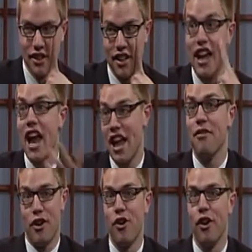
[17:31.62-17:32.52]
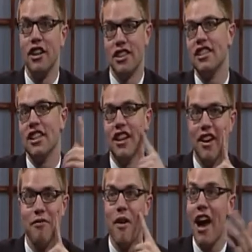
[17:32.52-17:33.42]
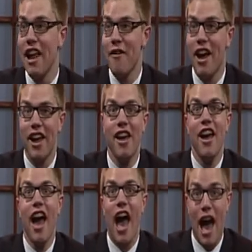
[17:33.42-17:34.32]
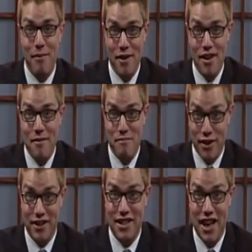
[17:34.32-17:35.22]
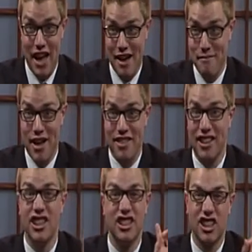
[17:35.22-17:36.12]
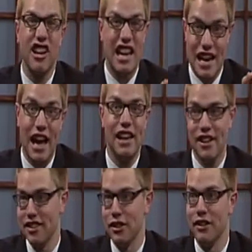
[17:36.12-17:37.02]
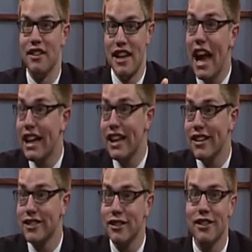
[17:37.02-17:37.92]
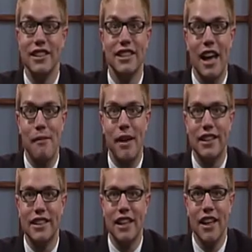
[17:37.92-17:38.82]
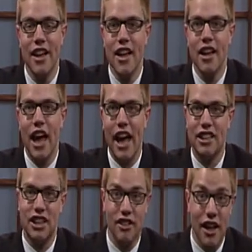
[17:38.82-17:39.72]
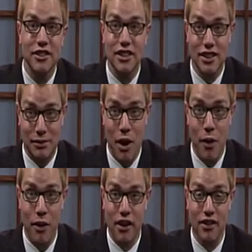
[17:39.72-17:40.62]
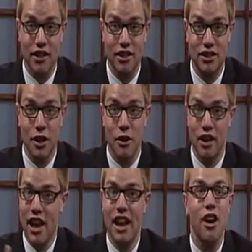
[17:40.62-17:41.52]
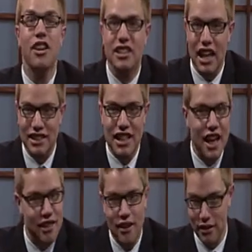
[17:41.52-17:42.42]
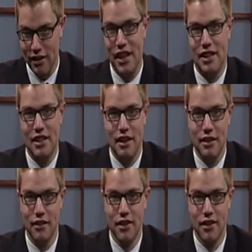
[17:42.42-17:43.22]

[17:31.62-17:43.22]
You gotta hit record, just so you know. Well, anyway, happy birthday, Aunt Muffy. She's turning 90 years old. 90 years old, isn't that amazing? And she loves It's a Small World, and I know this has nothing to relate to you,